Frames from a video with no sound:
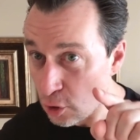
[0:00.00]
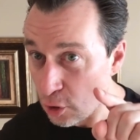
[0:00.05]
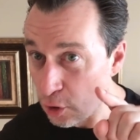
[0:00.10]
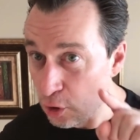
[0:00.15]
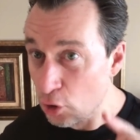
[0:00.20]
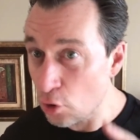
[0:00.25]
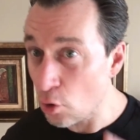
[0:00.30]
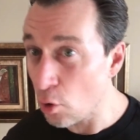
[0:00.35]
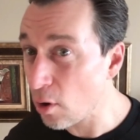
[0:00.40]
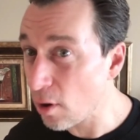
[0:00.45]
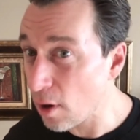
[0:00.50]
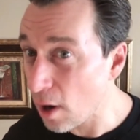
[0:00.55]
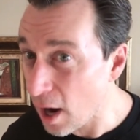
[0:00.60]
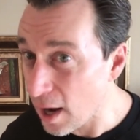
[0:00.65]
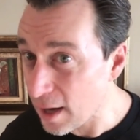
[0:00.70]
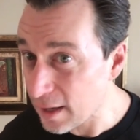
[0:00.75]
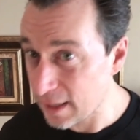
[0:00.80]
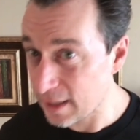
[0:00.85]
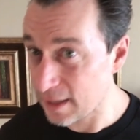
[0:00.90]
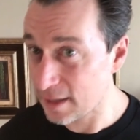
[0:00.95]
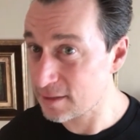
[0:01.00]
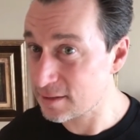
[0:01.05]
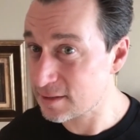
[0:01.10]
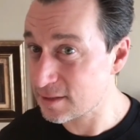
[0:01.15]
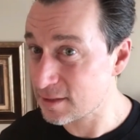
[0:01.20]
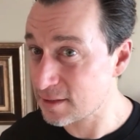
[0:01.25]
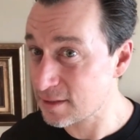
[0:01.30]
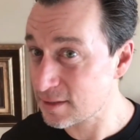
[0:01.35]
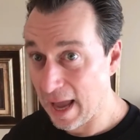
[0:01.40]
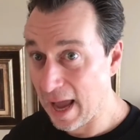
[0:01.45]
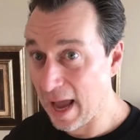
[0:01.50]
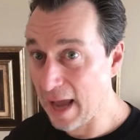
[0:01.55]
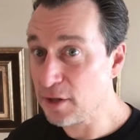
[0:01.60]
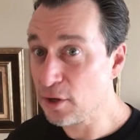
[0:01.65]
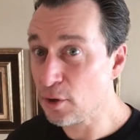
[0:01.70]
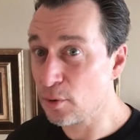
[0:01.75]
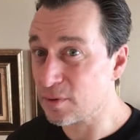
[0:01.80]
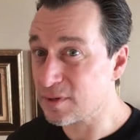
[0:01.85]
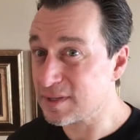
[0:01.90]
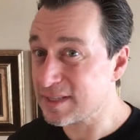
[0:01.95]
to your audience
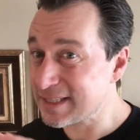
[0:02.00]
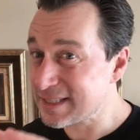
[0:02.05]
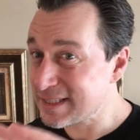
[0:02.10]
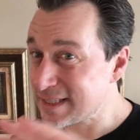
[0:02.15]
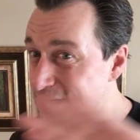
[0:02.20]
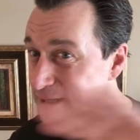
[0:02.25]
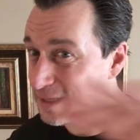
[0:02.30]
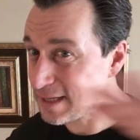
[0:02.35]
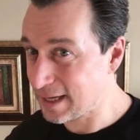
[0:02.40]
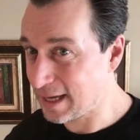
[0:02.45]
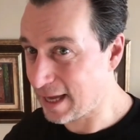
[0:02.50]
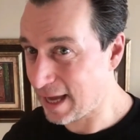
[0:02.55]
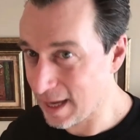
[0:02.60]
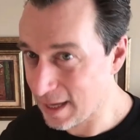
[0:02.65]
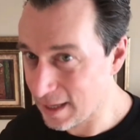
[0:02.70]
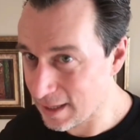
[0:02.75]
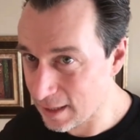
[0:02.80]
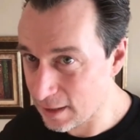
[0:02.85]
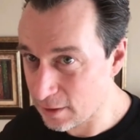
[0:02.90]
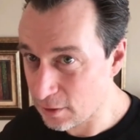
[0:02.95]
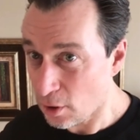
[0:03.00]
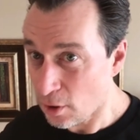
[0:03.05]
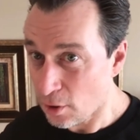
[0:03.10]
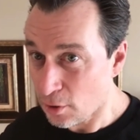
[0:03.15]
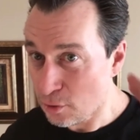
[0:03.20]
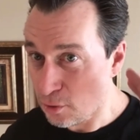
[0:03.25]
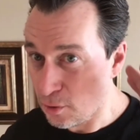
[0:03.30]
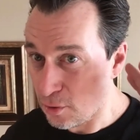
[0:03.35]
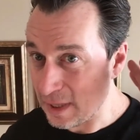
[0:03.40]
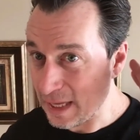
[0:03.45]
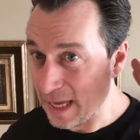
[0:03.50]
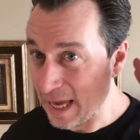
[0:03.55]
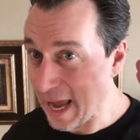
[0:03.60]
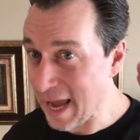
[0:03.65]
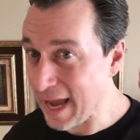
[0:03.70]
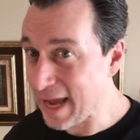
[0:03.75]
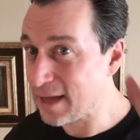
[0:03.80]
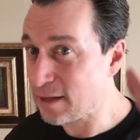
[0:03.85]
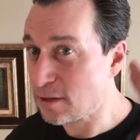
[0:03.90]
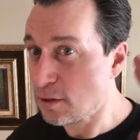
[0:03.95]
and you will syndicate it to the
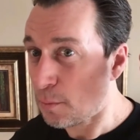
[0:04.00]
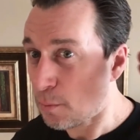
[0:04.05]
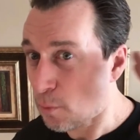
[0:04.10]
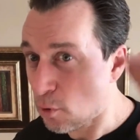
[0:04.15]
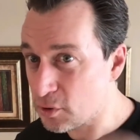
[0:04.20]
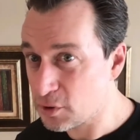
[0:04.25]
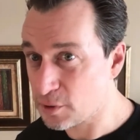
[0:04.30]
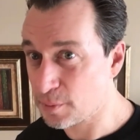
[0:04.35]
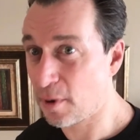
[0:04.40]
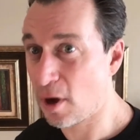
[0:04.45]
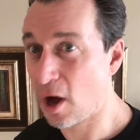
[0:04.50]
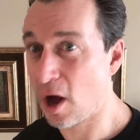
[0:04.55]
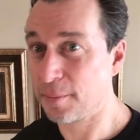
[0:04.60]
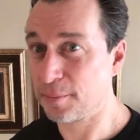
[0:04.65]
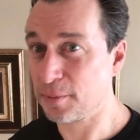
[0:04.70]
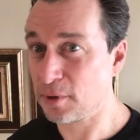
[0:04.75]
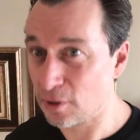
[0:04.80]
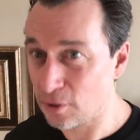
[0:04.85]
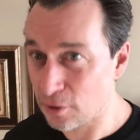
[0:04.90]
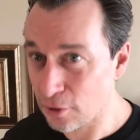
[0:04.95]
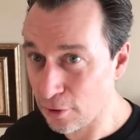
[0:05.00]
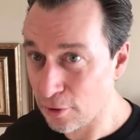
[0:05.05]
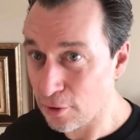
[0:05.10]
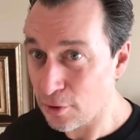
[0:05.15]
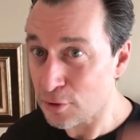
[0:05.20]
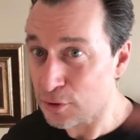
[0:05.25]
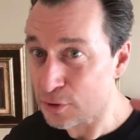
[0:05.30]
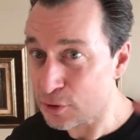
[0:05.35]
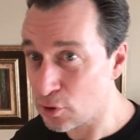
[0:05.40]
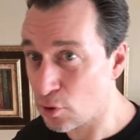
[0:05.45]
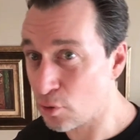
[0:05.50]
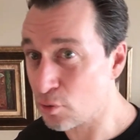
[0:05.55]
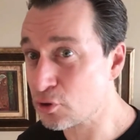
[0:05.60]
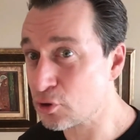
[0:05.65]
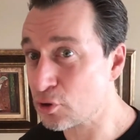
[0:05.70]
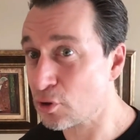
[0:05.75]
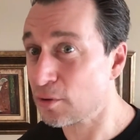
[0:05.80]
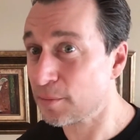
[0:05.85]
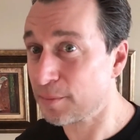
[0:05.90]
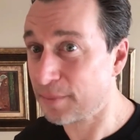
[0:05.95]
eight most popular
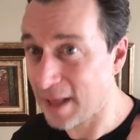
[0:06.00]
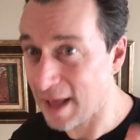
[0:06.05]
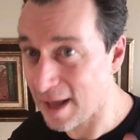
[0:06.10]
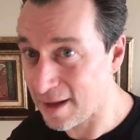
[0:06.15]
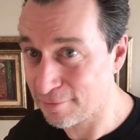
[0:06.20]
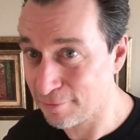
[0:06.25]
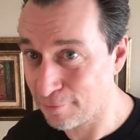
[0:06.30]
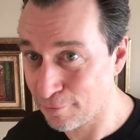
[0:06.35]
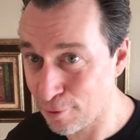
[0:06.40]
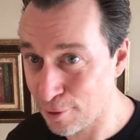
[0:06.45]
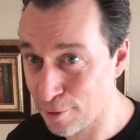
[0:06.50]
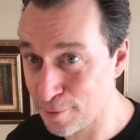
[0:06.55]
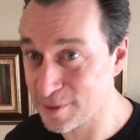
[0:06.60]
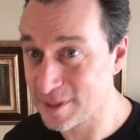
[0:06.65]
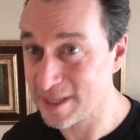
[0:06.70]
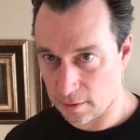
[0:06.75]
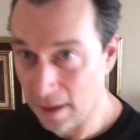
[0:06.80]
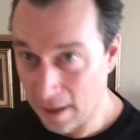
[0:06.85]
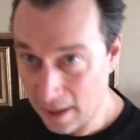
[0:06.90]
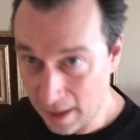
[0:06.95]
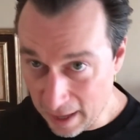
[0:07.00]
social platforms.